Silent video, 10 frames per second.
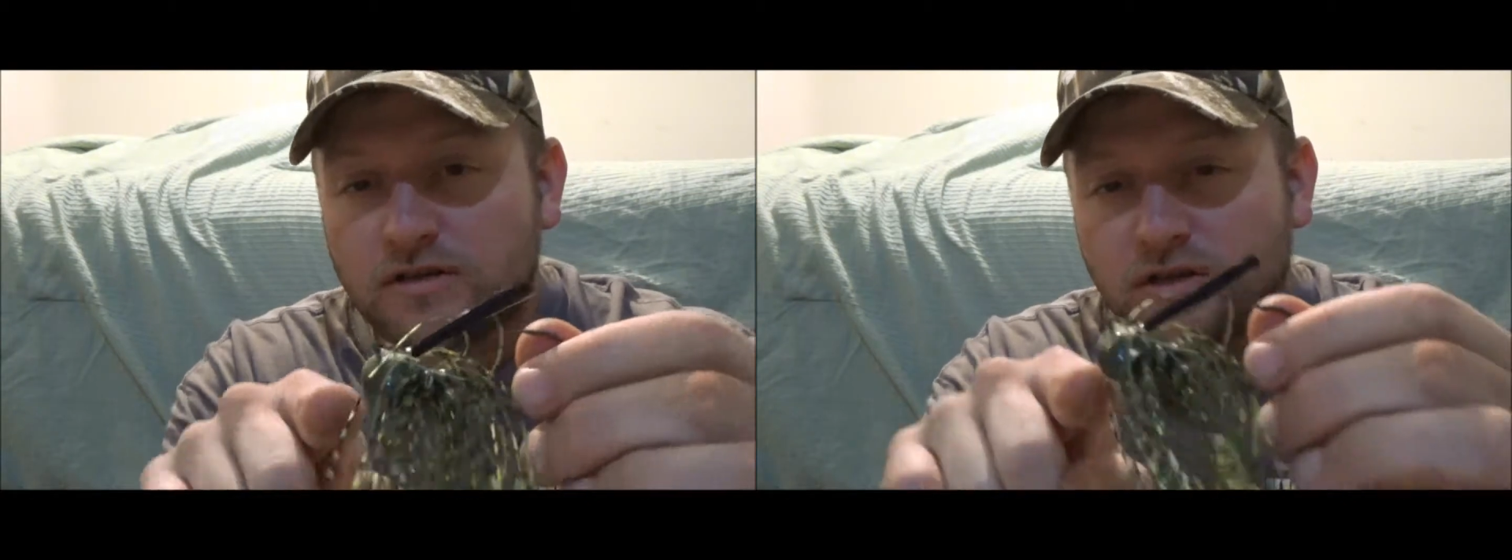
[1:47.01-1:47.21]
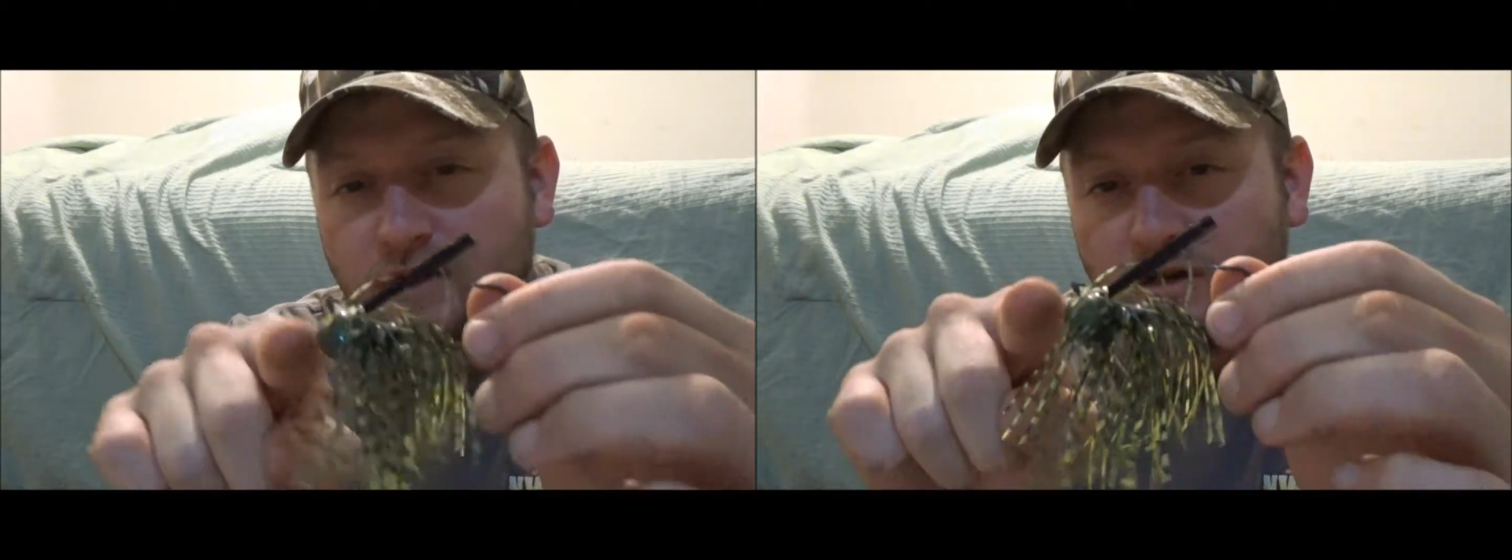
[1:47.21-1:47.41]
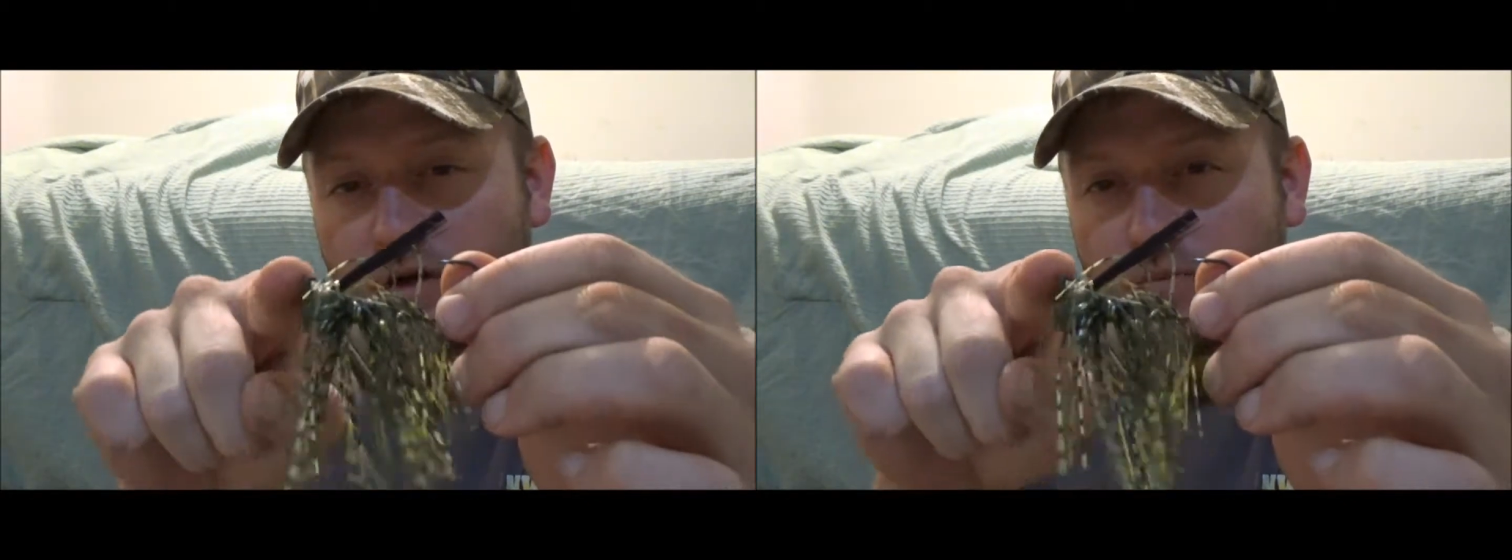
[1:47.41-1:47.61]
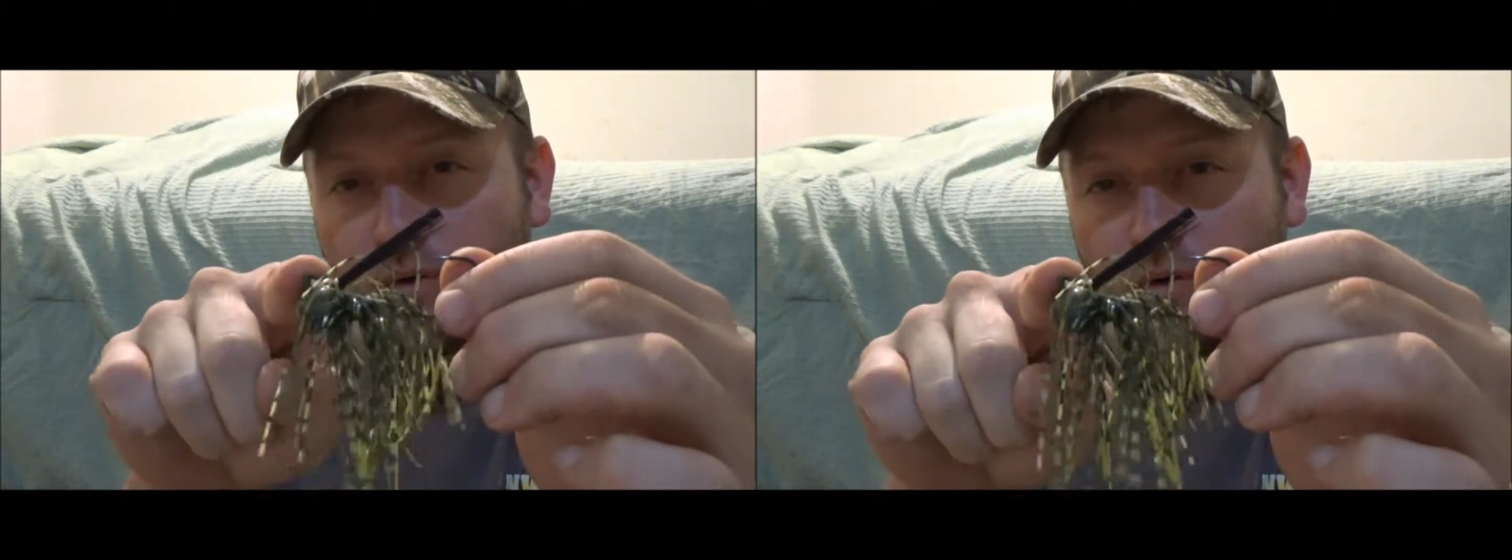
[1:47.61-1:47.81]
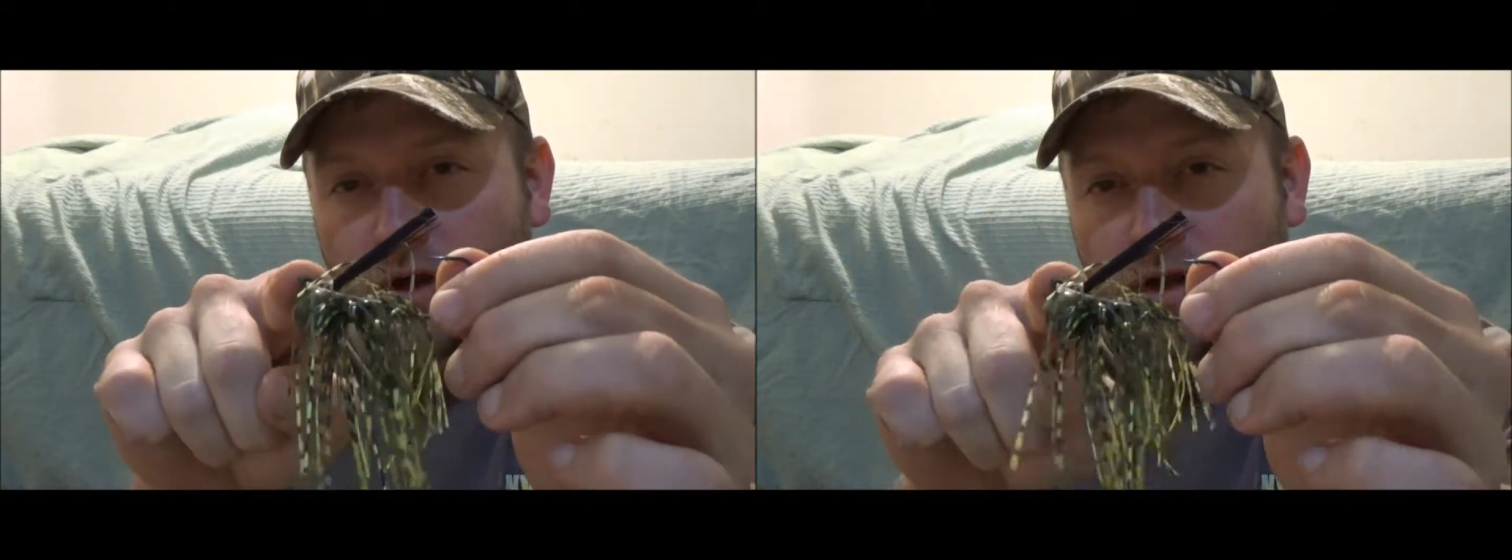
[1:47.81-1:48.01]
the hook
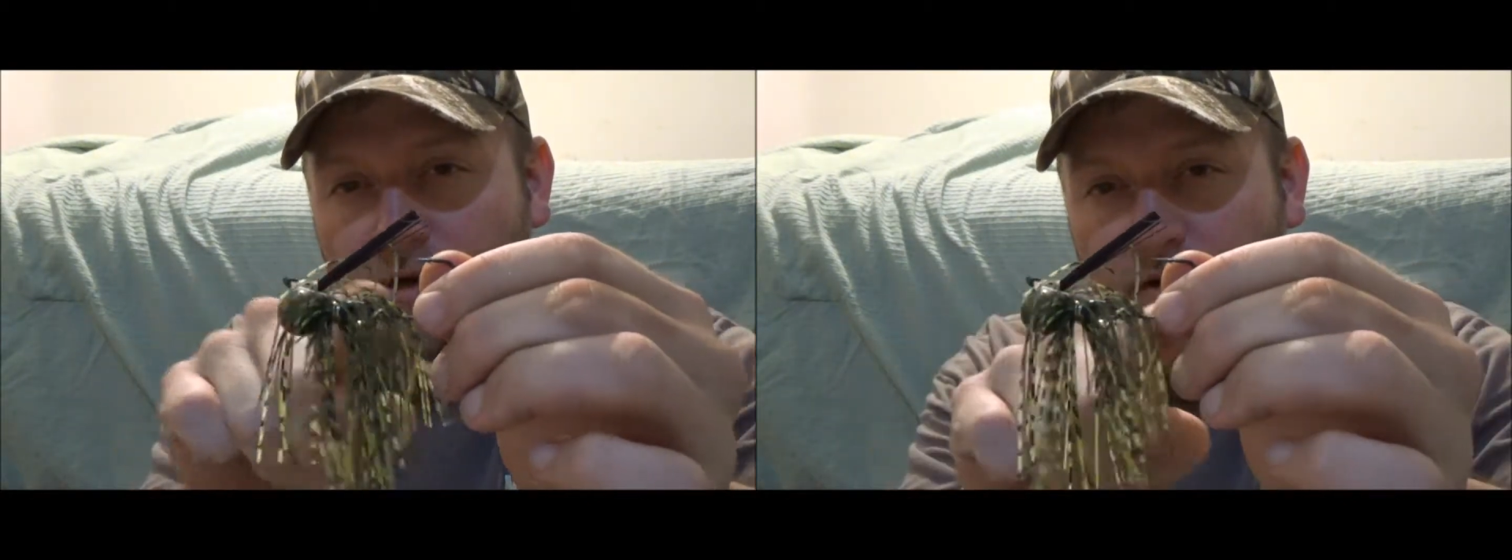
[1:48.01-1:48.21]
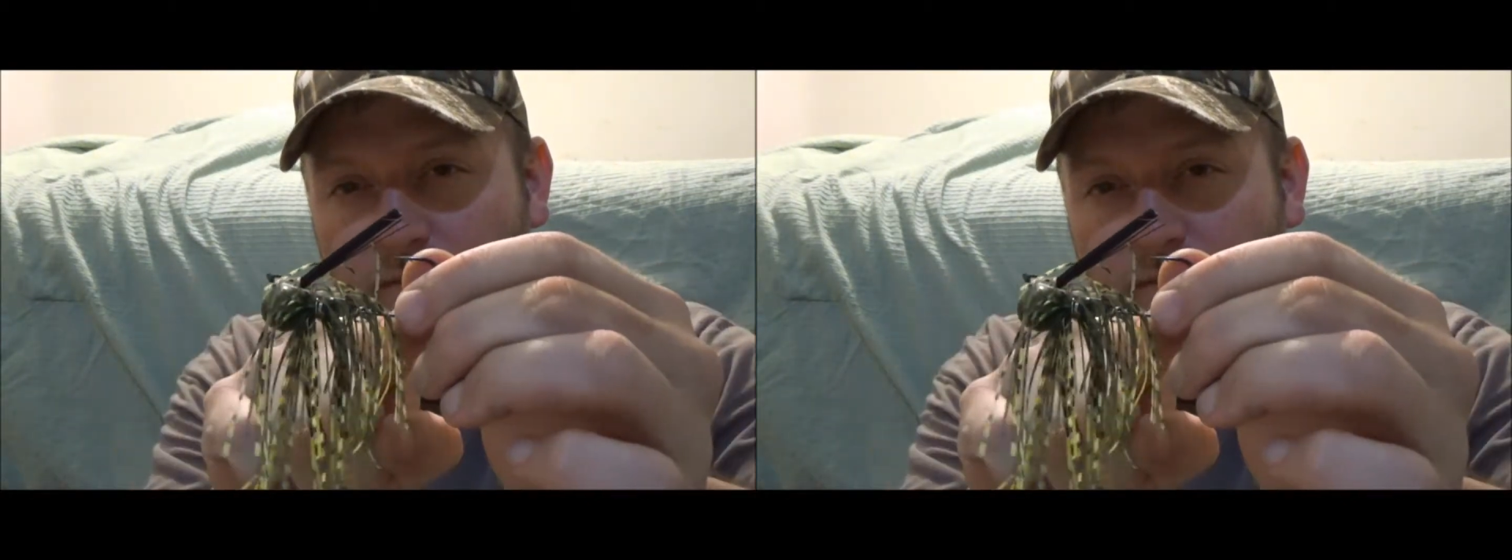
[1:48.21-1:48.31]
point